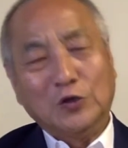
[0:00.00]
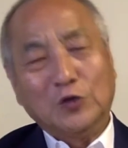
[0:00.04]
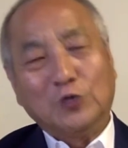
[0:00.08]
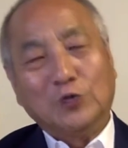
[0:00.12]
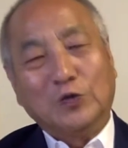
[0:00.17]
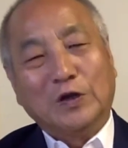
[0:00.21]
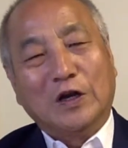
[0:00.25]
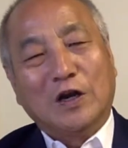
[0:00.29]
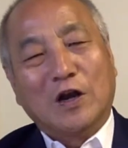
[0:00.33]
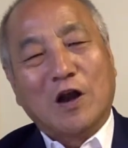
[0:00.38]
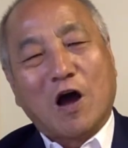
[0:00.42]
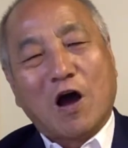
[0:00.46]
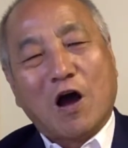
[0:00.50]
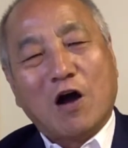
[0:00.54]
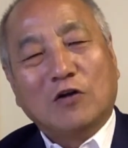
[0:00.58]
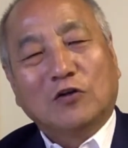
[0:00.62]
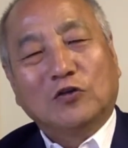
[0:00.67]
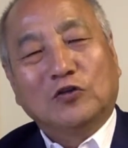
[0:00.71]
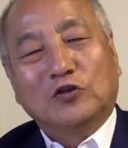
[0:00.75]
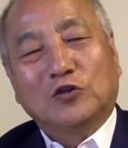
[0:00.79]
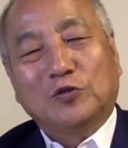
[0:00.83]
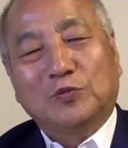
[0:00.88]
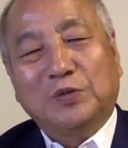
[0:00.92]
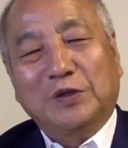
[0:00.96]
We
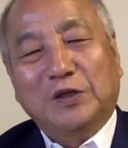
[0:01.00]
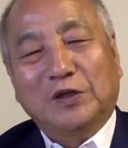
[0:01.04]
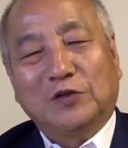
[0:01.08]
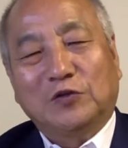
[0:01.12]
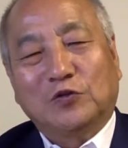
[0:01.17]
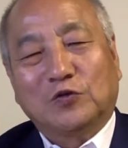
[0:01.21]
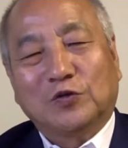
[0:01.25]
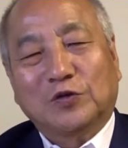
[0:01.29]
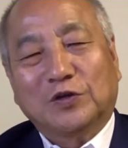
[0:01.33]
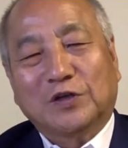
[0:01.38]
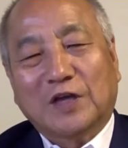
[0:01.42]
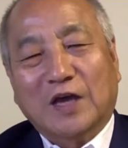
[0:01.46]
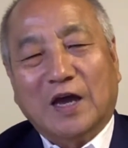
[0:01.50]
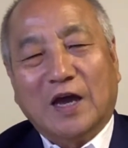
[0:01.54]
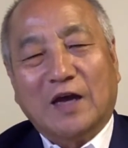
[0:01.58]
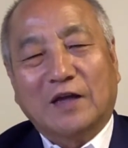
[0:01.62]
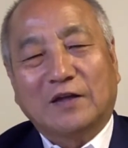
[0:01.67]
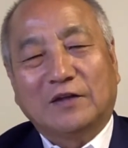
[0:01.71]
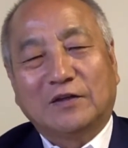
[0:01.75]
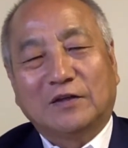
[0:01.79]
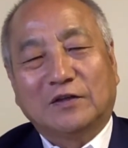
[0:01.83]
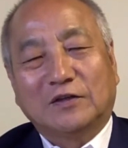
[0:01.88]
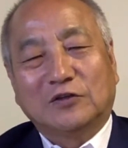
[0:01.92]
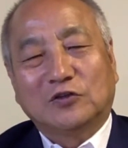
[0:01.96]
long to be
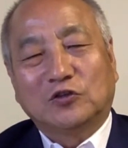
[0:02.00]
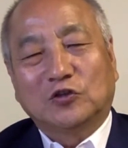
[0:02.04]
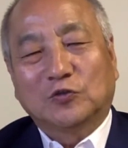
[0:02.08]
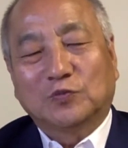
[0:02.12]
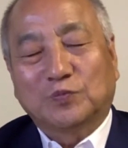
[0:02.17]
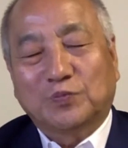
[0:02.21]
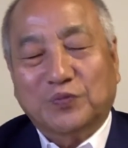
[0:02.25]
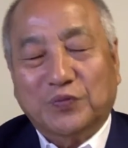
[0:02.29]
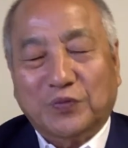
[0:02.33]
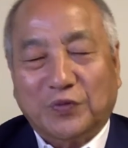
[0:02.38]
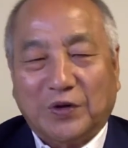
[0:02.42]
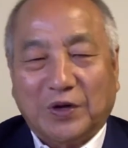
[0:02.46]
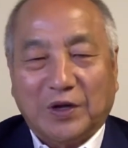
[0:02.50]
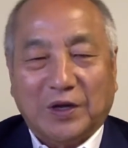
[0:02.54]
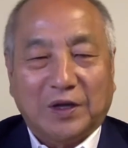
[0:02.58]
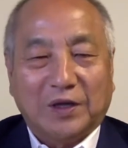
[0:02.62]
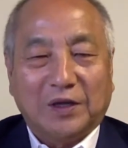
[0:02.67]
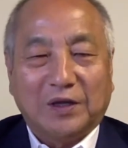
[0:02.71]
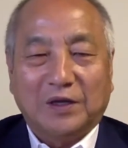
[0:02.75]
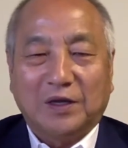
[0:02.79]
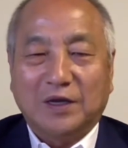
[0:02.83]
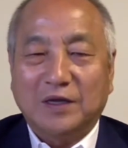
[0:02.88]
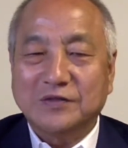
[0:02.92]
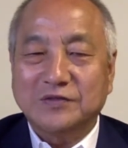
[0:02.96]
together, to
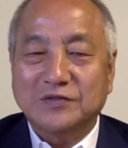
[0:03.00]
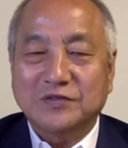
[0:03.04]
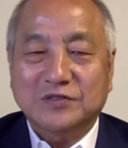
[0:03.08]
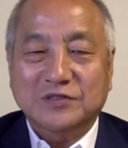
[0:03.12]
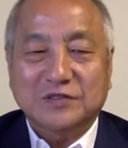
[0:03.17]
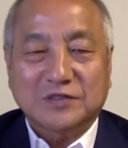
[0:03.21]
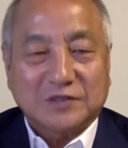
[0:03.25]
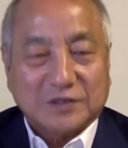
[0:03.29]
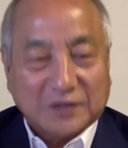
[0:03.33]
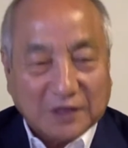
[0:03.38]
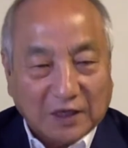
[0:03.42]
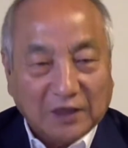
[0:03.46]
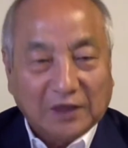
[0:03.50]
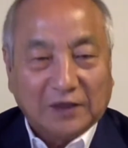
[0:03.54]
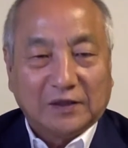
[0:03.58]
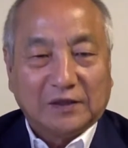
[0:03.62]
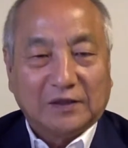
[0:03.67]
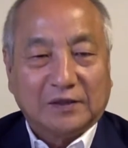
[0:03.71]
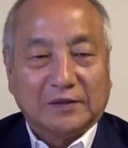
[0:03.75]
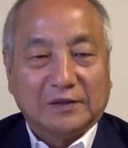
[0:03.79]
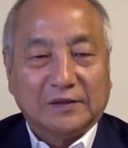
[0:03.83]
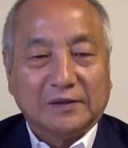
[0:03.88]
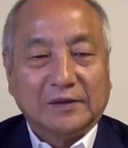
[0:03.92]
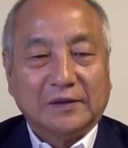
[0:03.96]
pray and
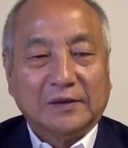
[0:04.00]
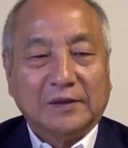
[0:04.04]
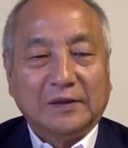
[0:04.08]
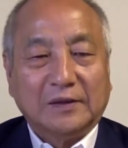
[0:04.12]
sing,